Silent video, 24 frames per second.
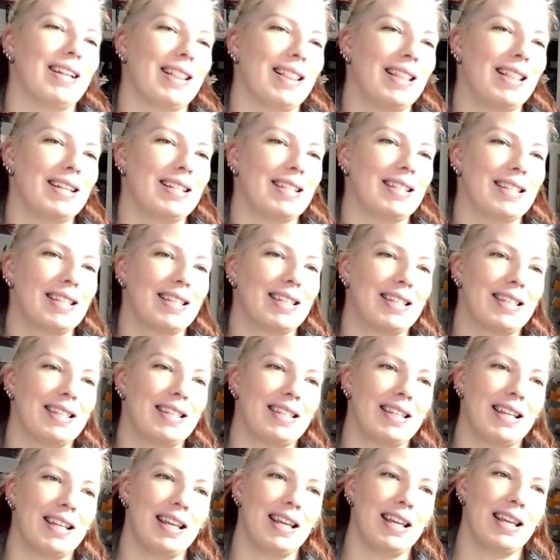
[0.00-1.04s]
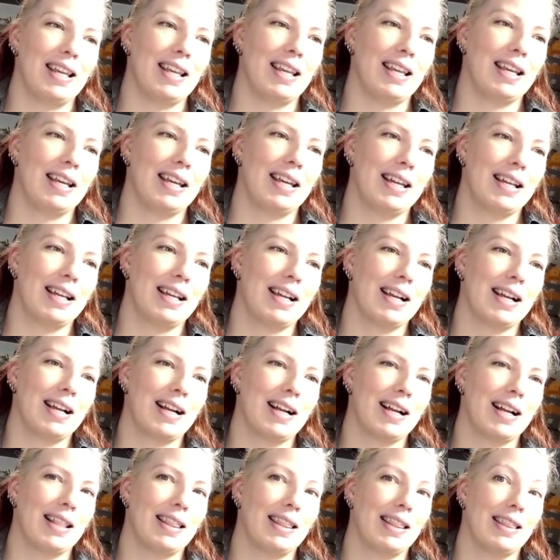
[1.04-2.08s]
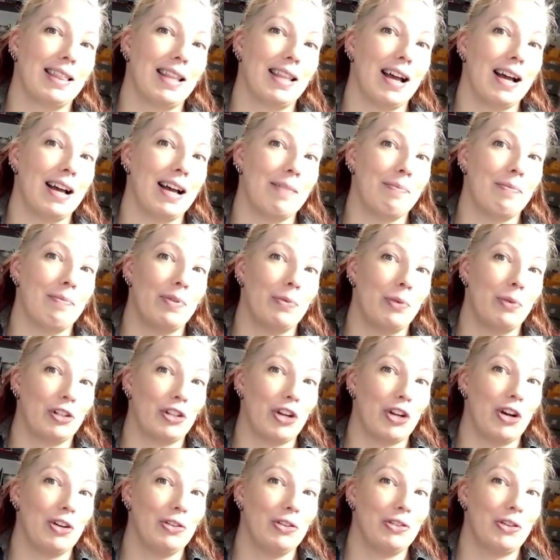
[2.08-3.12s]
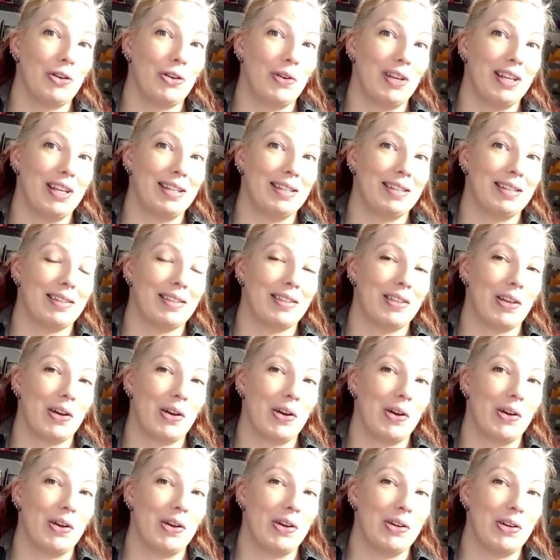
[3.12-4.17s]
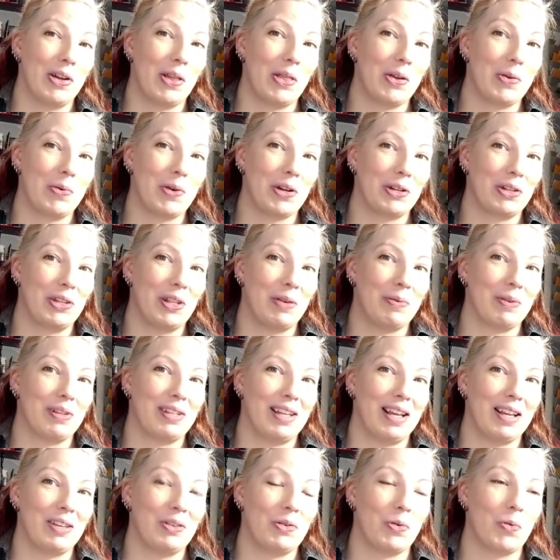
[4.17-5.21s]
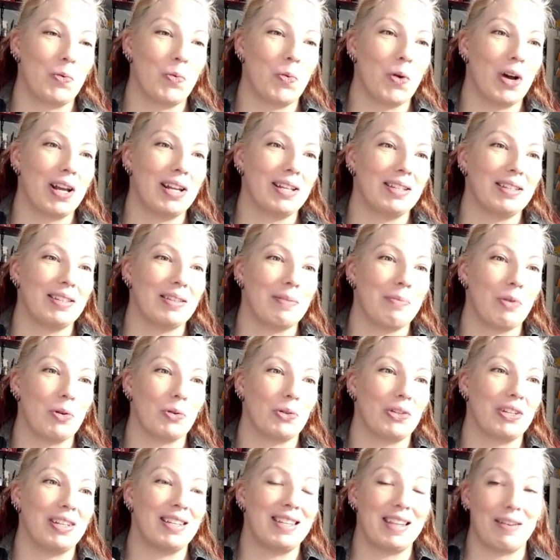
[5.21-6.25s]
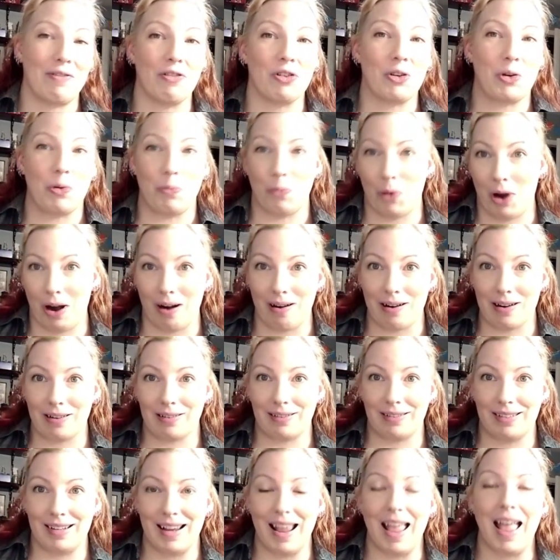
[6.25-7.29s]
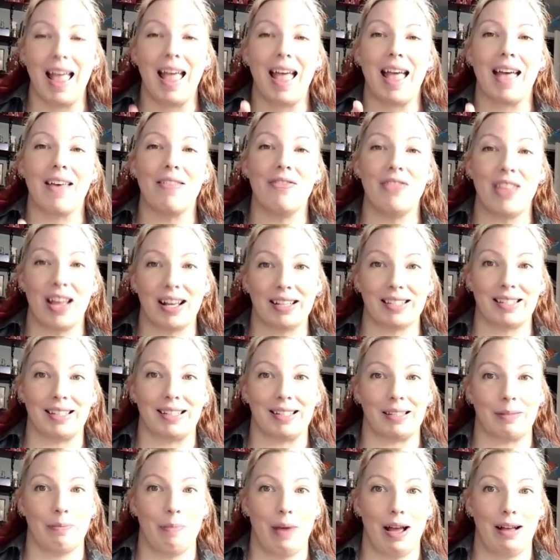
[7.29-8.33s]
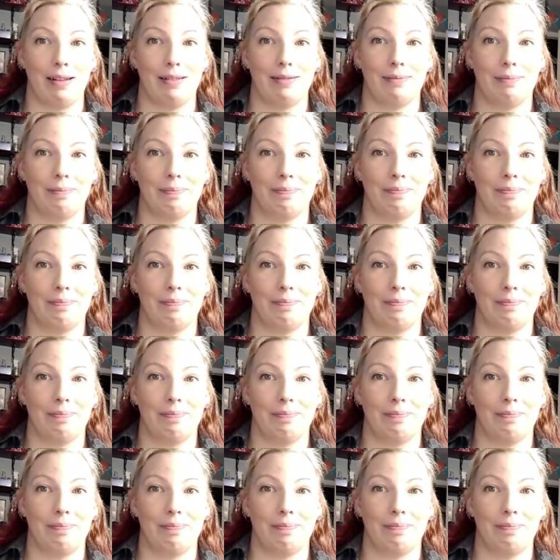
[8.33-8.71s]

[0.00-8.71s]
Let's see. Which also is another question that was asked, what is the most difficult part? And that's the smell.